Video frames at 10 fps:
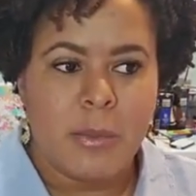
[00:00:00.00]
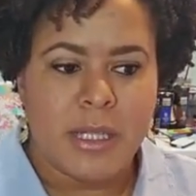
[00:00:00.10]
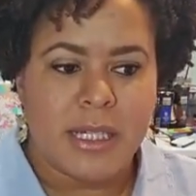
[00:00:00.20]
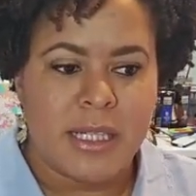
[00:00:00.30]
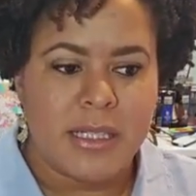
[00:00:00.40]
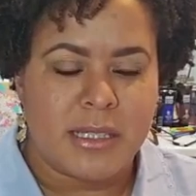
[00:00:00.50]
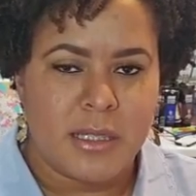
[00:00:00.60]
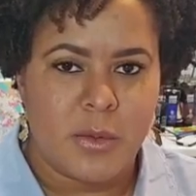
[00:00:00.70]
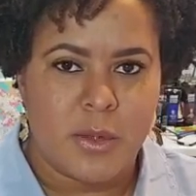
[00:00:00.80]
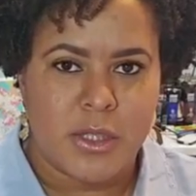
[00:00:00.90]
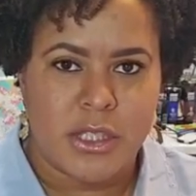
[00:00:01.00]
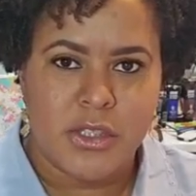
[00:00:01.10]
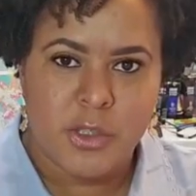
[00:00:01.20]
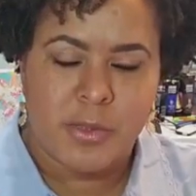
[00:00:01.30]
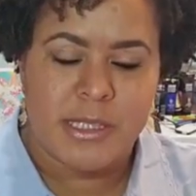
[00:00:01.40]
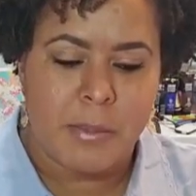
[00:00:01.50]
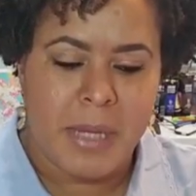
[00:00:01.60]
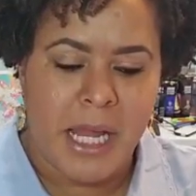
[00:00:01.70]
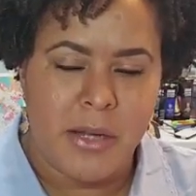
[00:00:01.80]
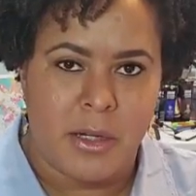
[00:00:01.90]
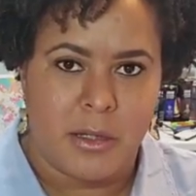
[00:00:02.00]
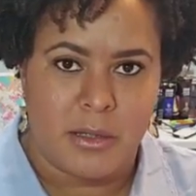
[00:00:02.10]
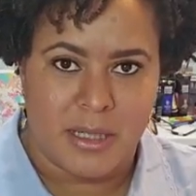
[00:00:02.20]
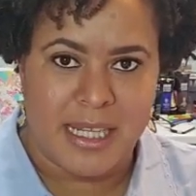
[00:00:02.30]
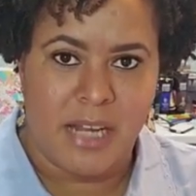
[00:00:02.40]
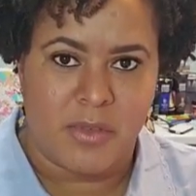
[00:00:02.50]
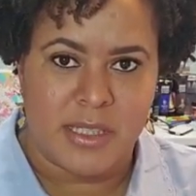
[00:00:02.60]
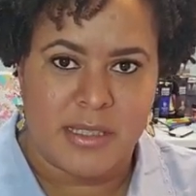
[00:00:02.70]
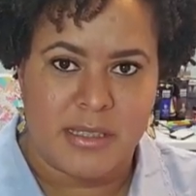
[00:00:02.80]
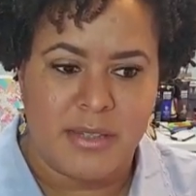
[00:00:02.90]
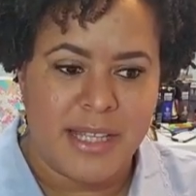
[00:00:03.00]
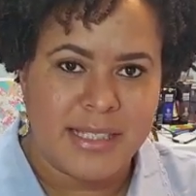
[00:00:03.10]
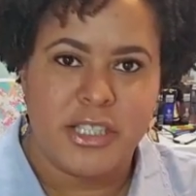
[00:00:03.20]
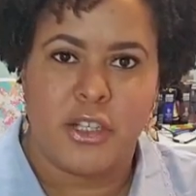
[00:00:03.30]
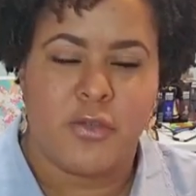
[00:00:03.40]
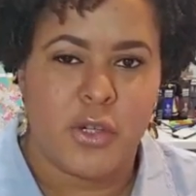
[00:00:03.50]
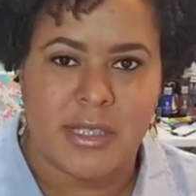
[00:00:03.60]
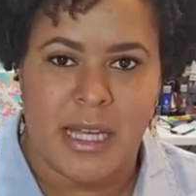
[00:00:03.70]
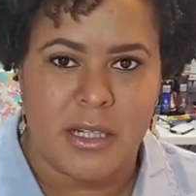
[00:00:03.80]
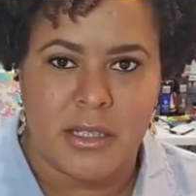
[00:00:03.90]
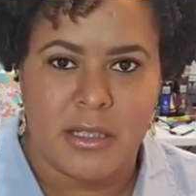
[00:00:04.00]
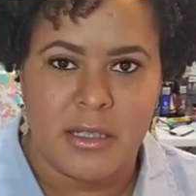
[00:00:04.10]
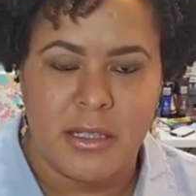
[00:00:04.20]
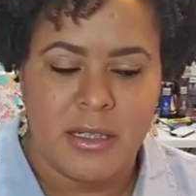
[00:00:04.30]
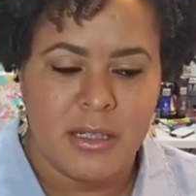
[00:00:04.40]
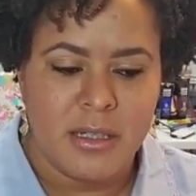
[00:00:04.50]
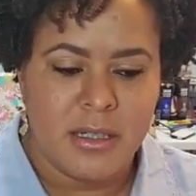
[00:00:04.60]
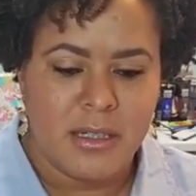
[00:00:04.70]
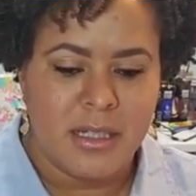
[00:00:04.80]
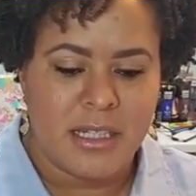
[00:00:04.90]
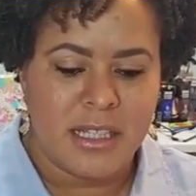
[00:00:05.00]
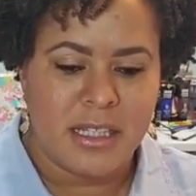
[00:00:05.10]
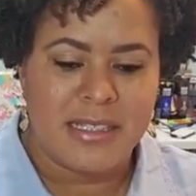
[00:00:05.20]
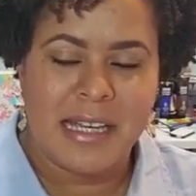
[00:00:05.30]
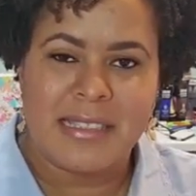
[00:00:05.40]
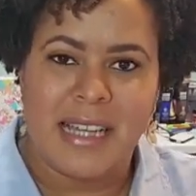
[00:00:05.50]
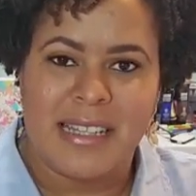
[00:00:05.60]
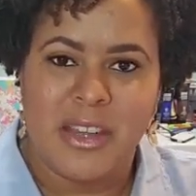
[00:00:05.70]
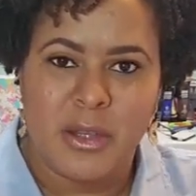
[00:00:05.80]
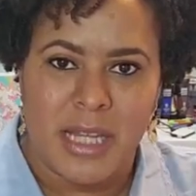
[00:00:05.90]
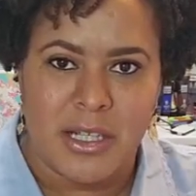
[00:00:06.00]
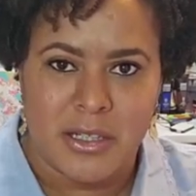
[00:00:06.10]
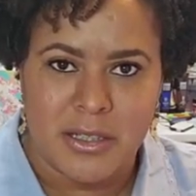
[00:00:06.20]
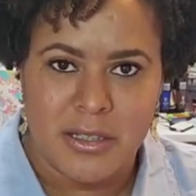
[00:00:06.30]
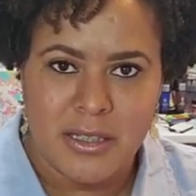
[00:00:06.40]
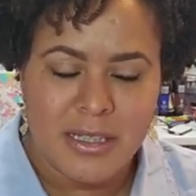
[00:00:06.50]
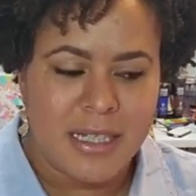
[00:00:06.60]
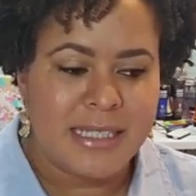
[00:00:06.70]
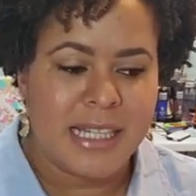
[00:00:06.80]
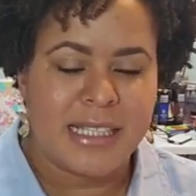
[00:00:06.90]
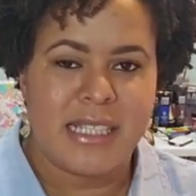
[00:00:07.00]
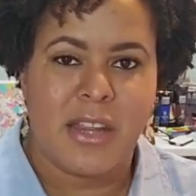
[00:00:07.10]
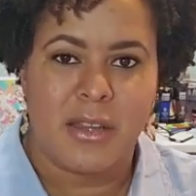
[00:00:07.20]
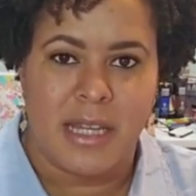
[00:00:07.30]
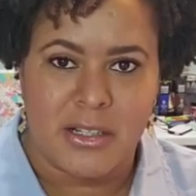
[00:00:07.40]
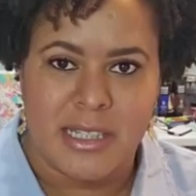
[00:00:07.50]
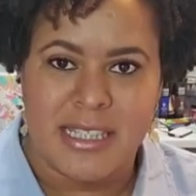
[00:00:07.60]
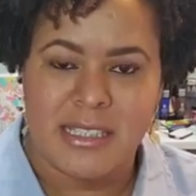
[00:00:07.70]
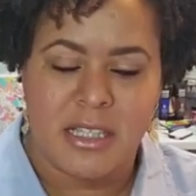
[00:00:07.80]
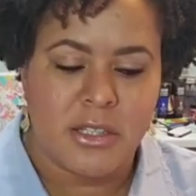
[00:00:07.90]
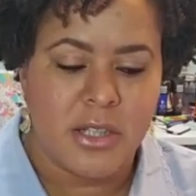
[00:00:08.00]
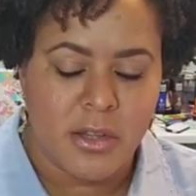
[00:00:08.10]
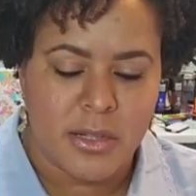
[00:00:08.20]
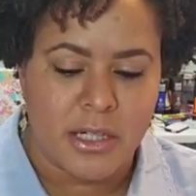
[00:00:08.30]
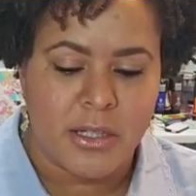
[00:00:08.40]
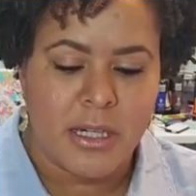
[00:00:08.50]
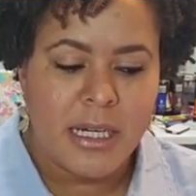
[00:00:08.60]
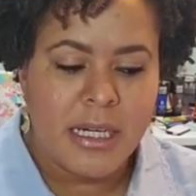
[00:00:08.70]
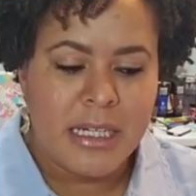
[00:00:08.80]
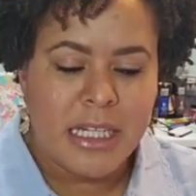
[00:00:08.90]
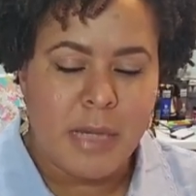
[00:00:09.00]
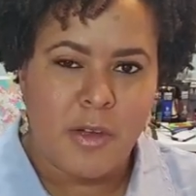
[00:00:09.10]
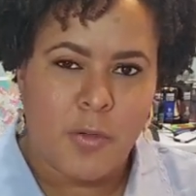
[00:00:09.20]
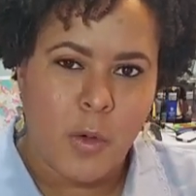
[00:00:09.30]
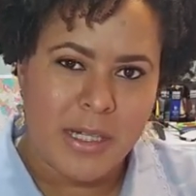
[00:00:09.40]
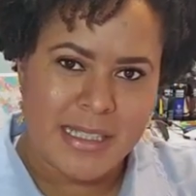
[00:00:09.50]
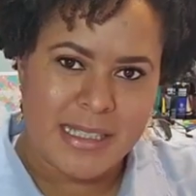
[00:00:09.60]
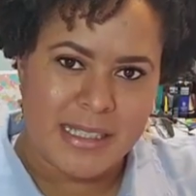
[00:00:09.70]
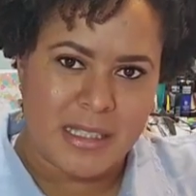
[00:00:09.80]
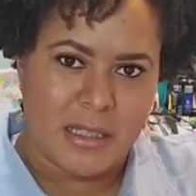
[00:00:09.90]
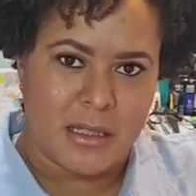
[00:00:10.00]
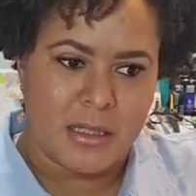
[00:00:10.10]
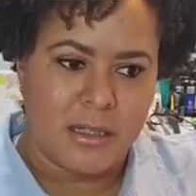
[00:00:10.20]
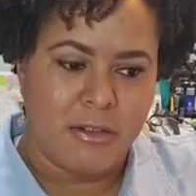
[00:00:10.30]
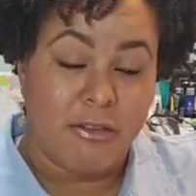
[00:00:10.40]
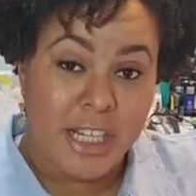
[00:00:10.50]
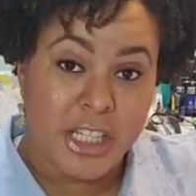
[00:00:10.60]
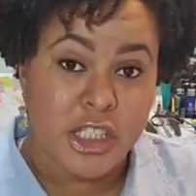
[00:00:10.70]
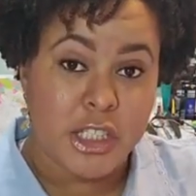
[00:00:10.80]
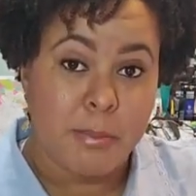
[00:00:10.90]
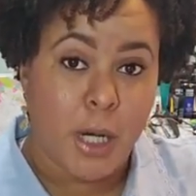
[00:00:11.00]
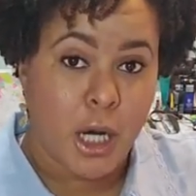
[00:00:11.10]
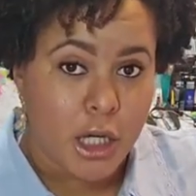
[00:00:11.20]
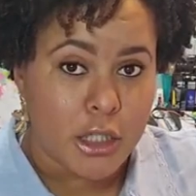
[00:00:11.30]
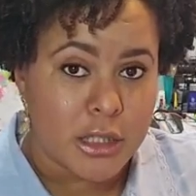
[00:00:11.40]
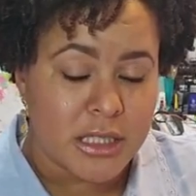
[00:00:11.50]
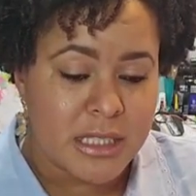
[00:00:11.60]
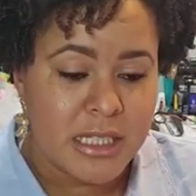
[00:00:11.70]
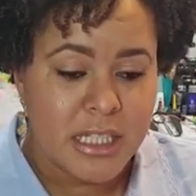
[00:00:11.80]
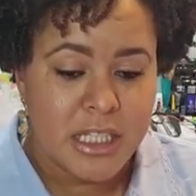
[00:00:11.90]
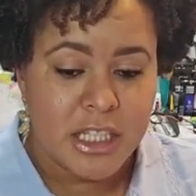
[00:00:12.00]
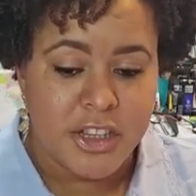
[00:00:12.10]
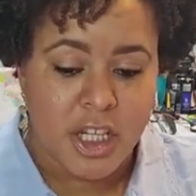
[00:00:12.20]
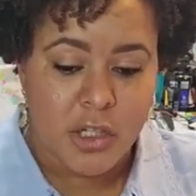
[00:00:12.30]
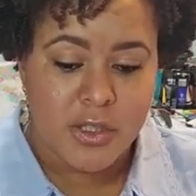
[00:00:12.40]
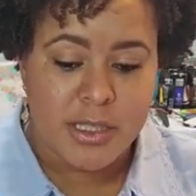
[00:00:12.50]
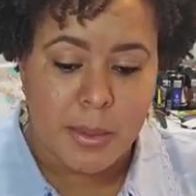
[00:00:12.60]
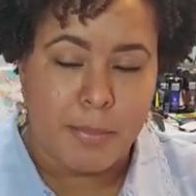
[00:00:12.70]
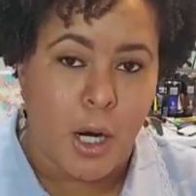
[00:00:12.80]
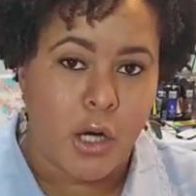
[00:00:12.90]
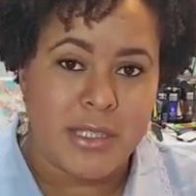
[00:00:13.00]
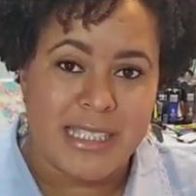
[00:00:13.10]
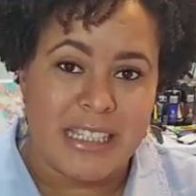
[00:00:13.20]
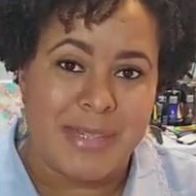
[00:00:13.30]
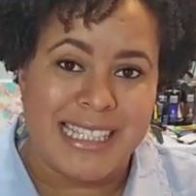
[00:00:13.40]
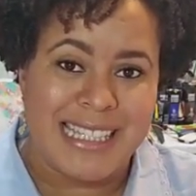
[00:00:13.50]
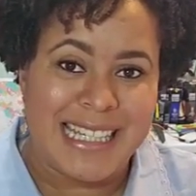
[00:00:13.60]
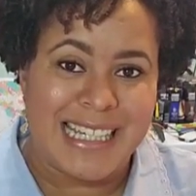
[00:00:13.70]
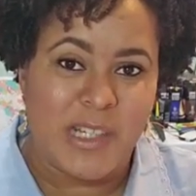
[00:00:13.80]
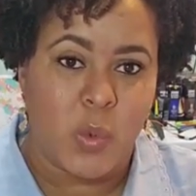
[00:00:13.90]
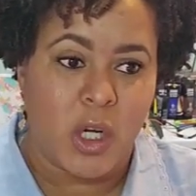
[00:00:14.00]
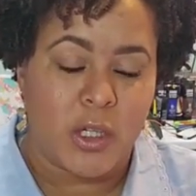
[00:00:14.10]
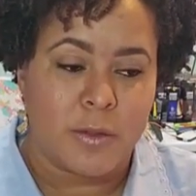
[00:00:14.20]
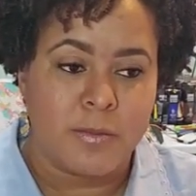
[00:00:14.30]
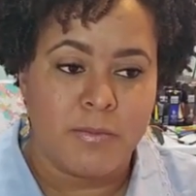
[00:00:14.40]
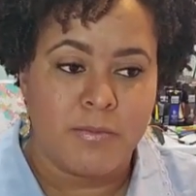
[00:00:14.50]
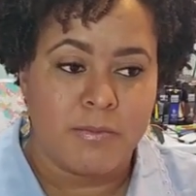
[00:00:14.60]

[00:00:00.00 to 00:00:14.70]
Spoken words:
because as soon as you put some paint on a canvas, that's like your first layer. And then it takes another layer, it takes another layer, and it takes another layer. And before it gets to the finished part, there are some parts in the beginning where